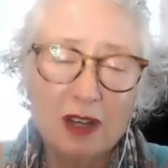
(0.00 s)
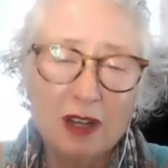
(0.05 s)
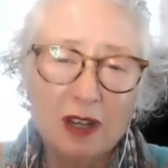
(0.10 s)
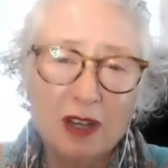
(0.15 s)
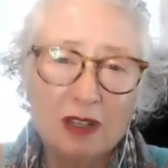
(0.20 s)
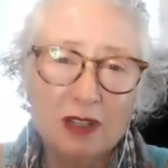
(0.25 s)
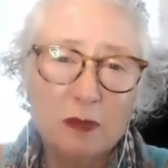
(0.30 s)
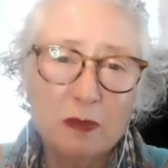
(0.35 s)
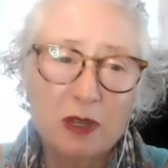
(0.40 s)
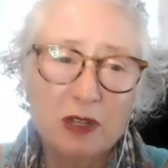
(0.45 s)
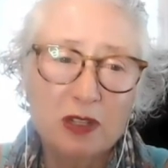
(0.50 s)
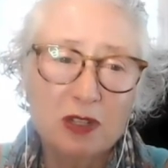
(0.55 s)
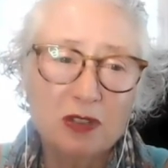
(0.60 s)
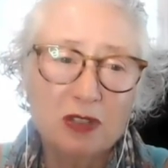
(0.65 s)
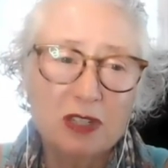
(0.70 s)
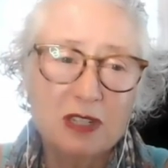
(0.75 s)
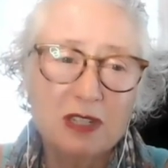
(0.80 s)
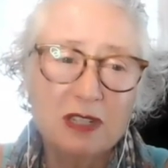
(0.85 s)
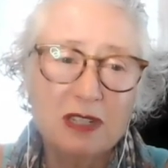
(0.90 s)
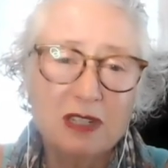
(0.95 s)
a
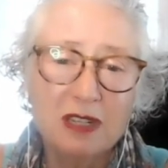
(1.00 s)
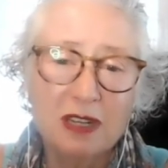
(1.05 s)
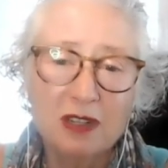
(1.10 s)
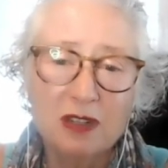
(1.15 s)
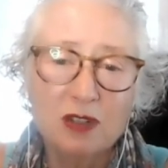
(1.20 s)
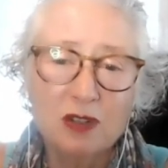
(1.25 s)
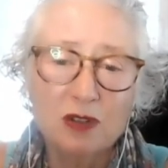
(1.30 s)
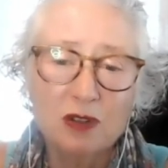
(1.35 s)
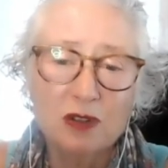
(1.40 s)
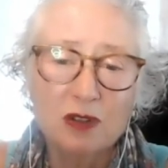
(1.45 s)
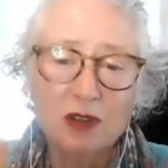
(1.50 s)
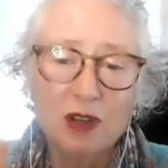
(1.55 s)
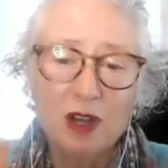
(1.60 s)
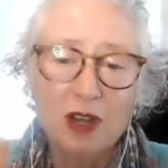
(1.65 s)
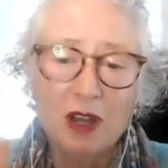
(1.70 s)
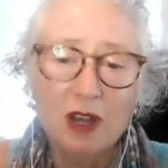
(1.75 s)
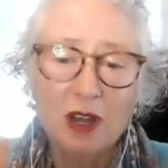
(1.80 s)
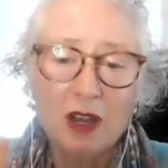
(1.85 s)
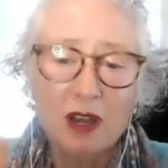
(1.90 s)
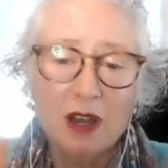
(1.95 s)
specialty center,
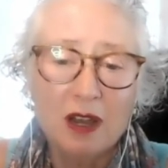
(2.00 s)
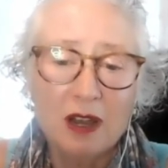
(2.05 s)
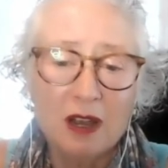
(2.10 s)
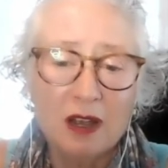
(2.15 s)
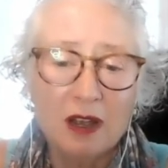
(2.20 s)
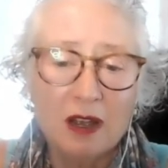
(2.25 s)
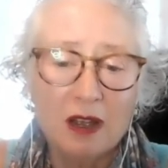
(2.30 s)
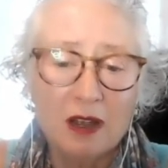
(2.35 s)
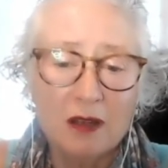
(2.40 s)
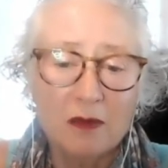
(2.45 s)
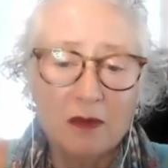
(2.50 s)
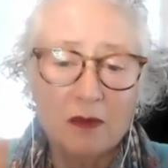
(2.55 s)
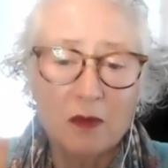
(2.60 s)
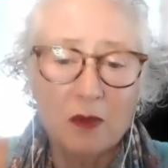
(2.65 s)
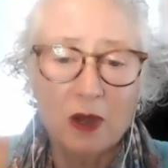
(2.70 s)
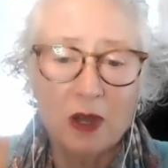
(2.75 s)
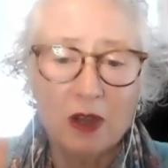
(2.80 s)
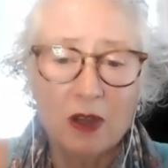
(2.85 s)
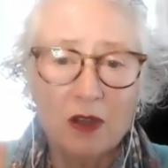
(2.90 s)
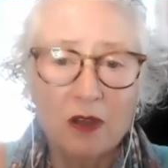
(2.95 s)

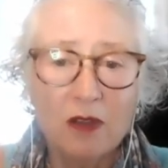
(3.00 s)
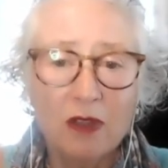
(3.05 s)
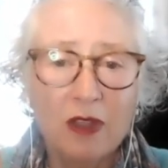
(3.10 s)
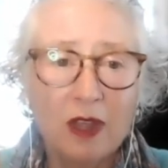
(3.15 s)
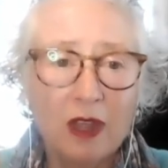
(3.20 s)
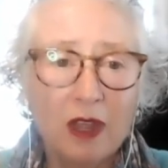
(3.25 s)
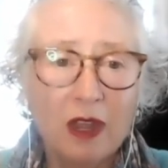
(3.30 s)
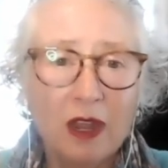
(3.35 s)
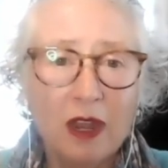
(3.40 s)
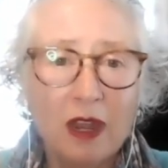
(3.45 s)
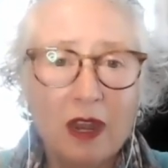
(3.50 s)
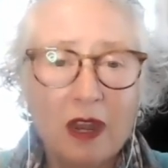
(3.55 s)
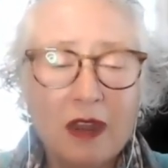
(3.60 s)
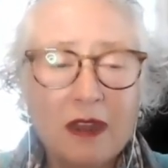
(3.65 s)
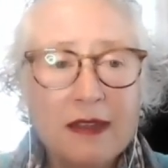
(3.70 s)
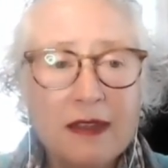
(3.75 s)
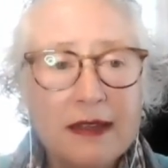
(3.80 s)
where they